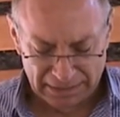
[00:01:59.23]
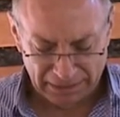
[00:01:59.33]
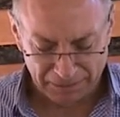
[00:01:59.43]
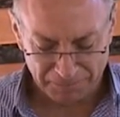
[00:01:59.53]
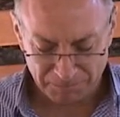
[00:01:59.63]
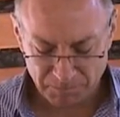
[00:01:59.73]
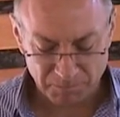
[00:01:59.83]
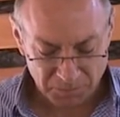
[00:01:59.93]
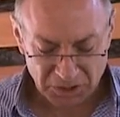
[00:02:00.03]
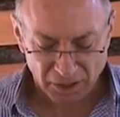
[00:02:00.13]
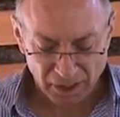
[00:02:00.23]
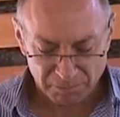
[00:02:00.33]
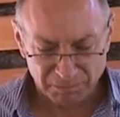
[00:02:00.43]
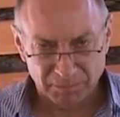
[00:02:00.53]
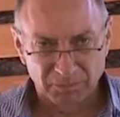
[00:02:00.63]
So
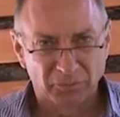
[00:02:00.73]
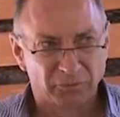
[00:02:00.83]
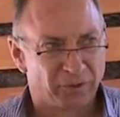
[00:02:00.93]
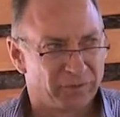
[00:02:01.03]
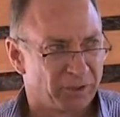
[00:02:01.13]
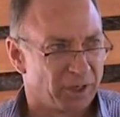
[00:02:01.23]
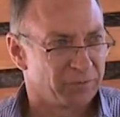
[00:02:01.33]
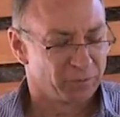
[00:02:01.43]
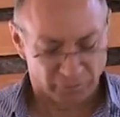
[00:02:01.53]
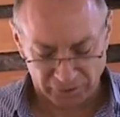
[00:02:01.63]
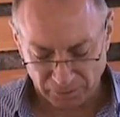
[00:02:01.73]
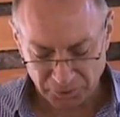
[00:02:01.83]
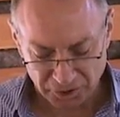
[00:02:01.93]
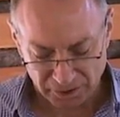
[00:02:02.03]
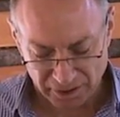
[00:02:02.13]
I'm forever grateful for the
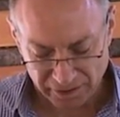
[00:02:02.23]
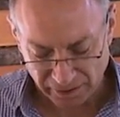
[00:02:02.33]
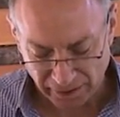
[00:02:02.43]
opportunity that I